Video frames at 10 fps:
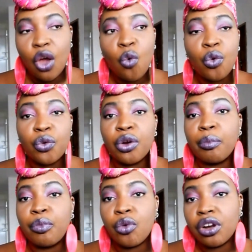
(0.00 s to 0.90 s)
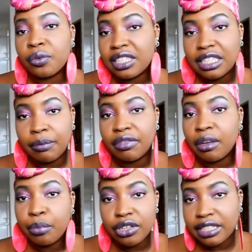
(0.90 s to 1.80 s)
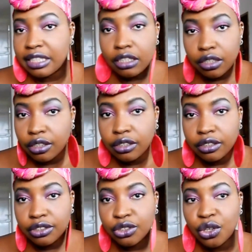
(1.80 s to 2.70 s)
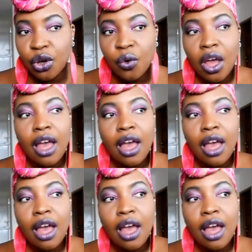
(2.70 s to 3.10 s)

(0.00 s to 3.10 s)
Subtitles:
we were born with something particular, you know.